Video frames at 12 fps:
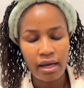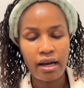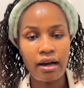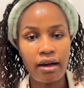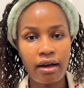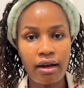
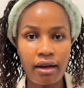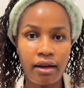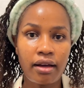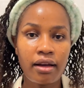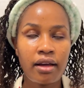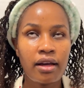
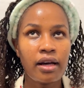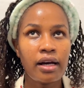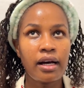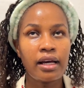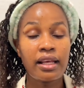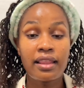
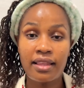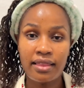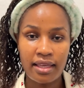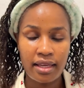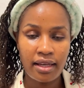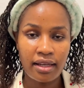Another
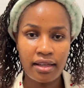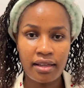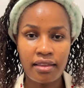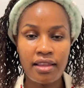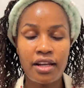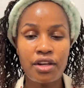
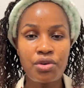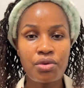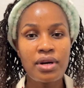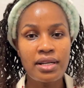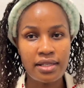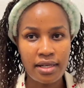thing that I
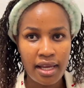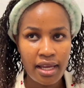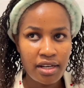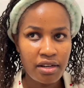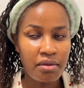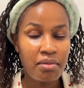do at
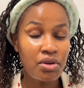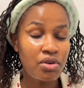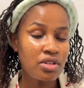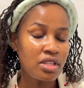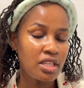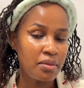night,
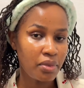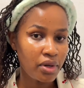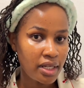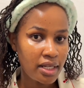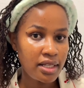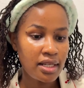because it's
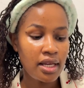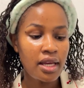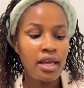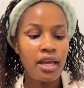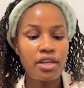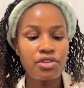important,
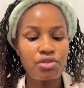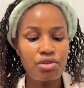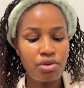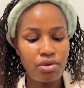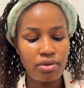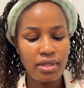is to
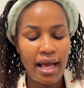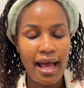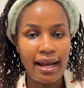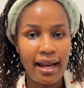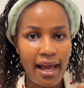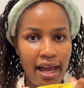use
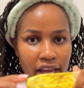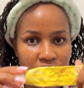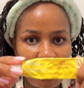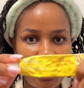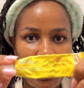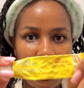an eye
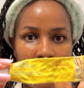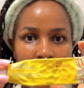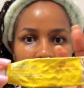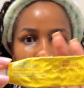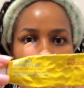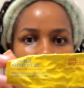gel.